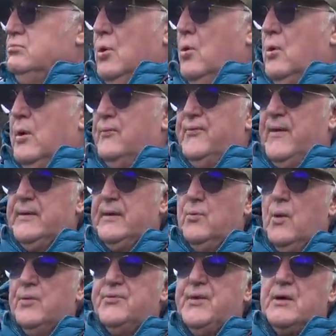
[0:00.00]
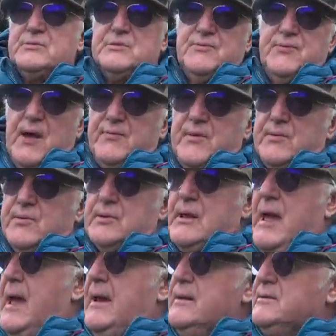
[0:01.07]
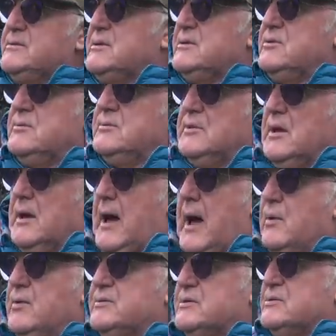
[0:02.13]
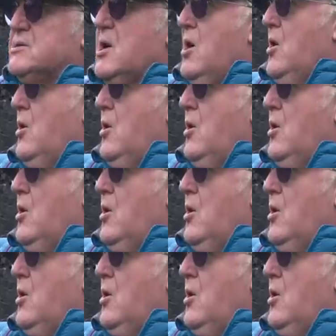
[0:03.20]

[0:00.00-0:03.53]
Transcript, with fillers: or finally 1,500 cannons and howitzers,